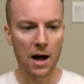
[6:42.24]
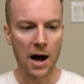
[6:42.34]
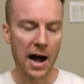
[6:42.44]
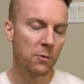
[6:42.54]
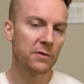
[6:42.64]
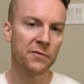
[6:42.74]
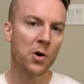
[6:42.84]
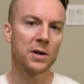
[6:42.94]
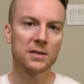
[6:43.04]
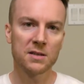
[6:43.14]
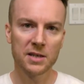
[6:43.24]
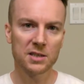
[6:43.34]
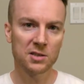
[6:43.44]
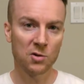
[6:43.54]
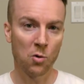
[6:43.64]
I would focus this
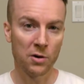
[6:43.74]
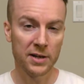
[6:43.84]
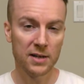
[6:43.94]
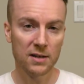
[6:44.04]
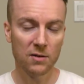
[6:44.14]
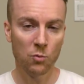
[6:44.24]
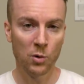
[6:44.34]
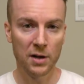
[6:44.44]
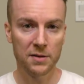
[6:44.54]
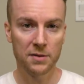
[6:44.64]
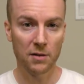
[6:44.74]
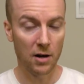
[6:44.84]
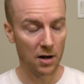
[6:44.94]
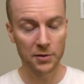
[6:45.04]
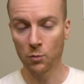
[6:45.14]
story
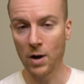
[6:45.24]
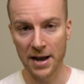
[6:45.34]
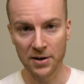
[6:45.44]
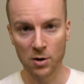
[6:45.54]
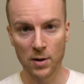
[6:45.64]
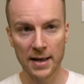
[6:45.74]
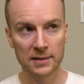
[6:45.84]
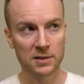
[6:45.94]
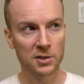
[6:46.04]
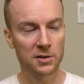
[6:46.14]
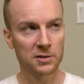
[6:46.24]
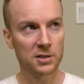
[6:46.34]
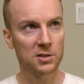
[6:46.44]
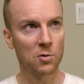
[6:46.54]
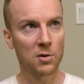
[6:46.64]
on the Rhino. And there's a
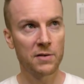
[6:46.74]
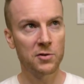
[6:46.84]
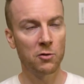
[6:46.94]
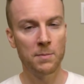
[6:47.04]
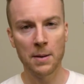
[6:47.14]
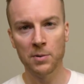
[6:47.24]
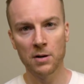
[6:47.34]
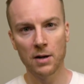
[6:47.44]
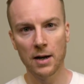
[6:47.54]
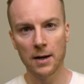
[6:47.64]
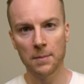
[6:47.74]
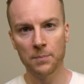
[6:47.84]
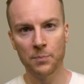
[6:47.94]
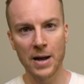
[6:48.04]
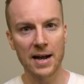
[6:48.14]
story, if you remember,
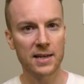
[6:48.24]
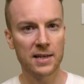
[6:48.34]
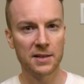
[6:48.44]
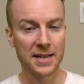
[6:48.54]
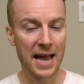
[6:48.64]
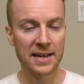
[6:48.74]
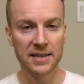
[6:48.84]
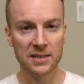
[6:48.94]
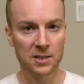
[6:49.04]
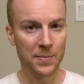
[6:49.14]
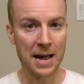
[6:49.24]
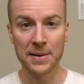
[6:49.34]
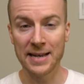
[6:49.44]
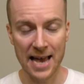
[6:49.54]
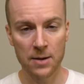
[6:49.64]
back in the 90s, the
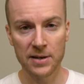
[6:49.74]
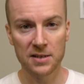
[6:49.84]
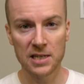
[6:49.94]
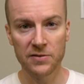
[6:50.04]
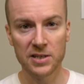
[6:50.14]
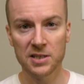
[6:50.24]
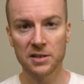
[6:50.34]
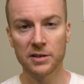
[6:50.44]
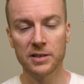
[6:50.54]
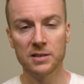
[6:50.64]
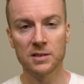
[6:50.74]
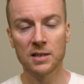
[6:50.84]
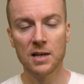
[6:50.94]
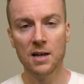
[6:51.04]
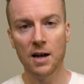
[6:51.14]
Batman animated TV series,
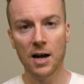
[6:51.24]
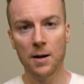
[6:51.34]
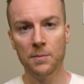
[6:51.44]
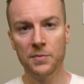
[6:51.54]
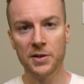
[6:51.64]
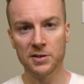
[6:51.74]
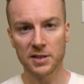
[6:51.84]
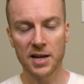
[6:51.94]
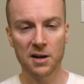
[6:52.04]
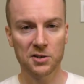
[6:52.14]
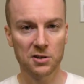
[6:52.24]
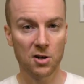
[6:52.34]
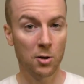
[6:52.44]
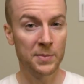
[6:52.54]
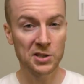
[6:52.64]
there's a character
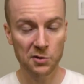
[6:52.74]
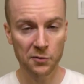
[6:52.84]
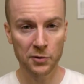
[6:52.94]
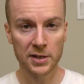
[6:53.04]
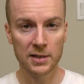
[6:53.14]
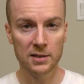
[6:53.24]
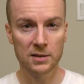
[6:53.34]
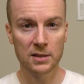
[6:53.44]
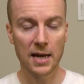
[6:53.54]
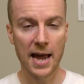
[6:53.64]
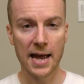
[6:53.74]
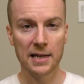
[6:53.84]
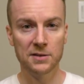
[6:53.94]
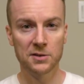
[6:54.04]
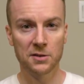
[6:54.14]
called Mr. Freeze,
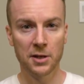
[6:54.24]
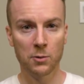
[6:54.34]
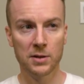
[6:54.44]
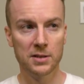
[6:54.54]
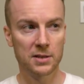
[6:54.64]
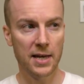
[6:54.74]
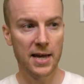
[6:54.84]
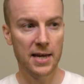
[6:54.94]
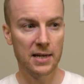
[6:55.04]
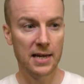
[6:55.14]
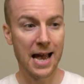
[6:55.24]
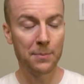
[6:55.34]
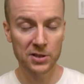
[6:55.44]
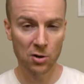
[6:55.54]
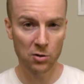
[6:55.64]
and there was a
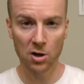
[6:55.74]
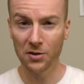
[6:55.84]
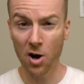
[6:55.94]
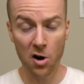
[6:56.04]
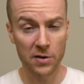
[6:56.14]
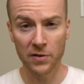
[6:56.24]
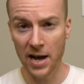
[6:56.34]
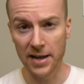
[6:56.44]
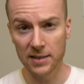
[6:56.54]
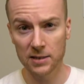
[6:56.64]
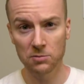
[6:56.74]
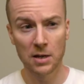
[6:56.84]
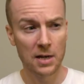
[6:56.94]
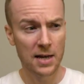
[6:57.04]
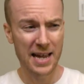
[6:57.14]
episode called Heart of Ice.
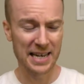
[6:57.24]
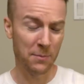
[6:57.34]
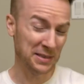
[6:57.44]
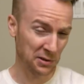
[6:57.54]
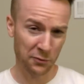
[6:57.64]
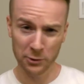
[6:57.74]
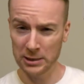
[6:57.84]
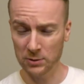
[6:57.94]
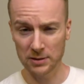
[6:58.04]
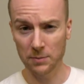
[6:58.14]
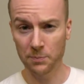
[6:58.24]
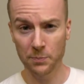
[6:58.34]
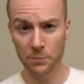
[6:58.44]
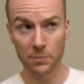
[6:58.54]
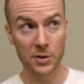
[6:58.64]
And now Mr. Freeze was,
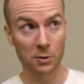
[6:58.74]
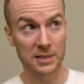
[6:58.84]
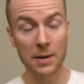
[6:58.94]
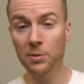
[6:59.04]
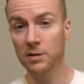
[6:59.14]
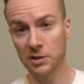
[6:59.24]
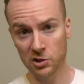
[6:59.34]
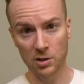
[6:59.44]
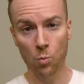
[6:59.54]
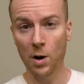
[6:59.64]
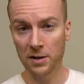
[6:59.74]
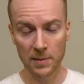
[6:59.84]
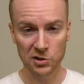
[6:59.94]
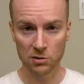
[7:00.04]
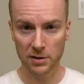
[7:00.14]
typically just a
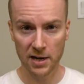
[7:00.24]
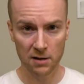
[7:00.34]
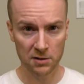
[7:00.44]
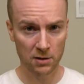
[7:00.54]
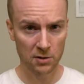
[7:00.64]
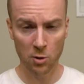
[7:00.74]
one-dimensional character.